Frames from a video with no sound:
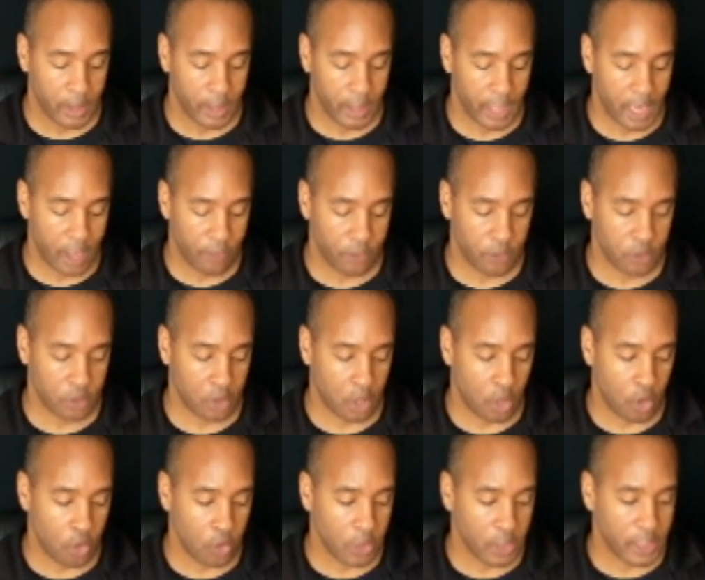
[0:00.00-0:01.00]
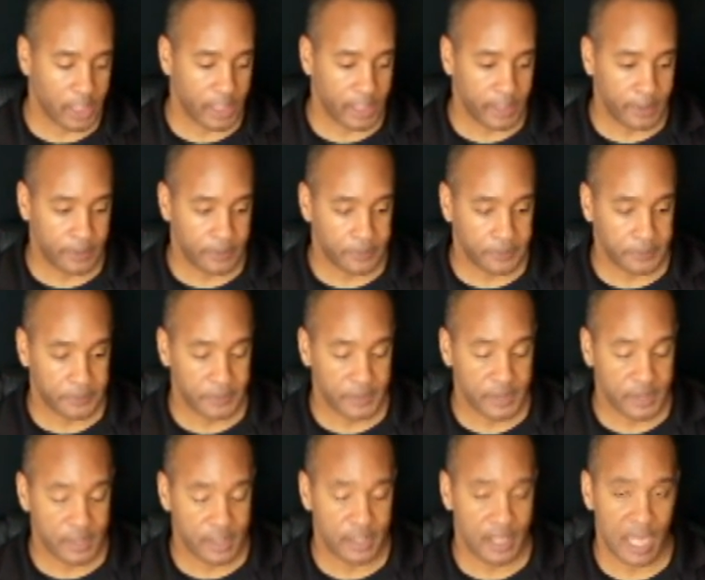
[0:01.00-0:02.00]
Now there's only
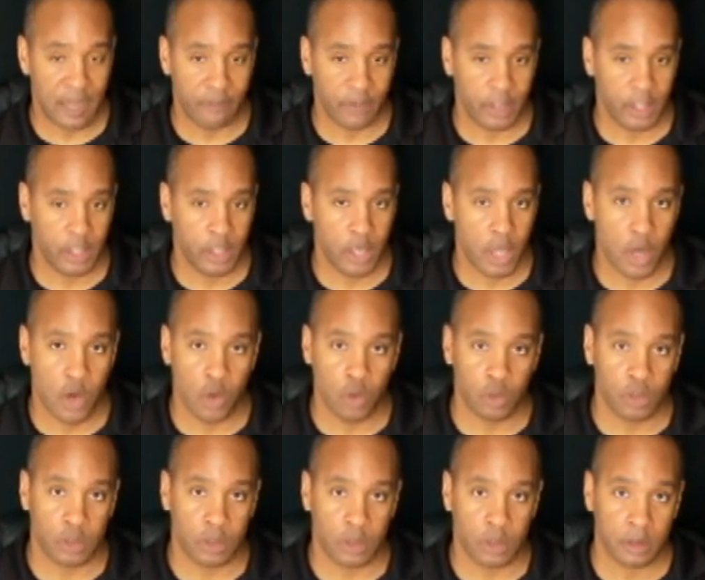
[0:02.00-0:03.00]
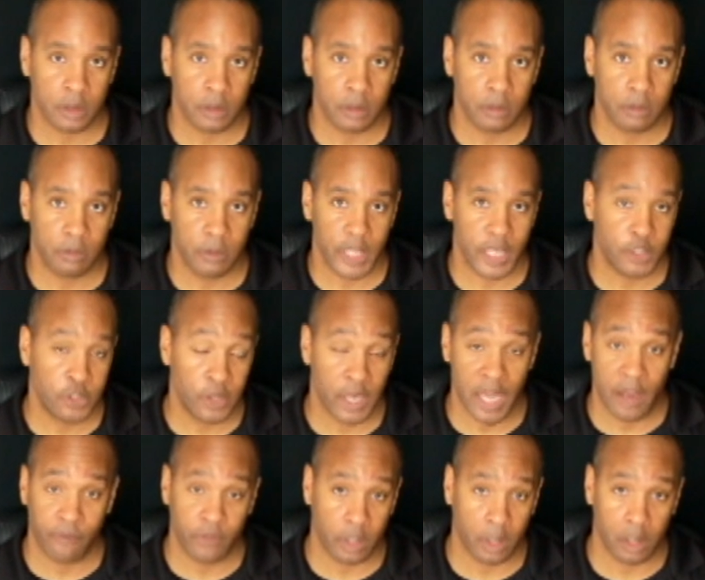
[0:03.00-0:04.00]
7 notes that you
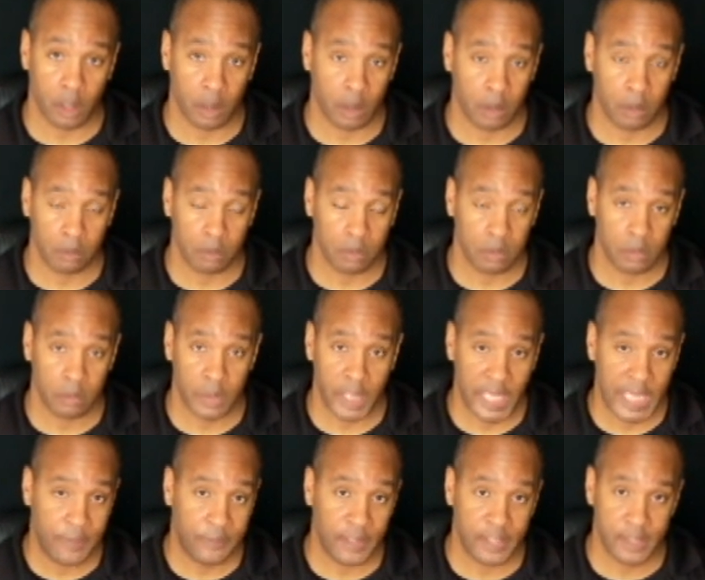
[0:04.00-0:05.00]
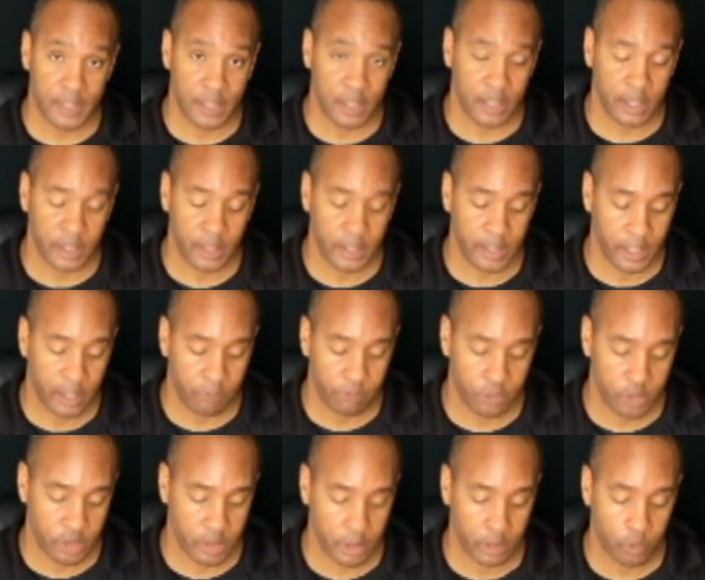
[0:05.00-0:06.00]
have to learn. A, B, C, D, E, F,
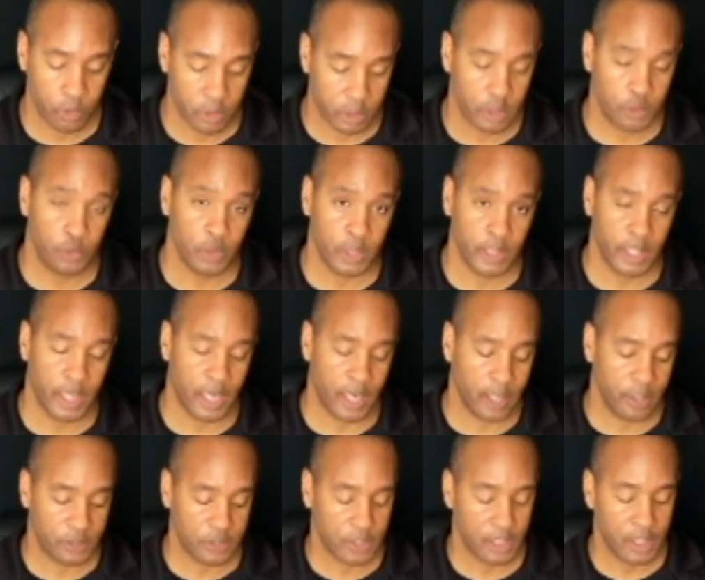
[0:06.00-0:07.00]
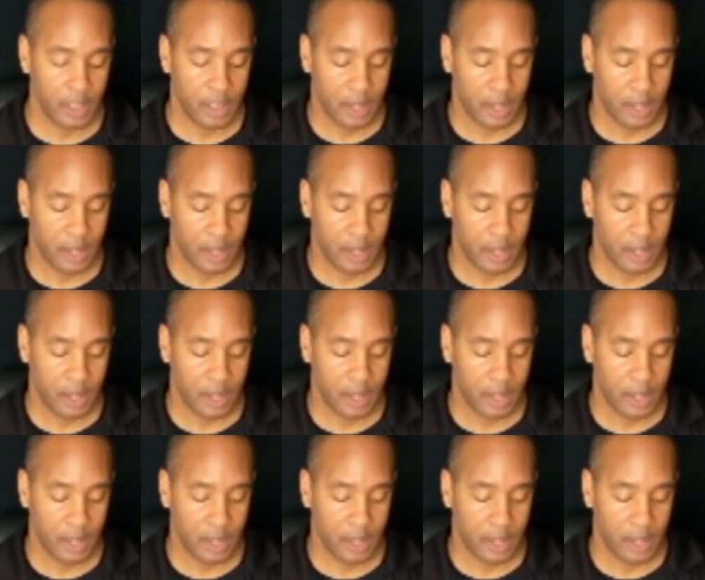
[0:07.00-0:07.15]
G, which is really nice.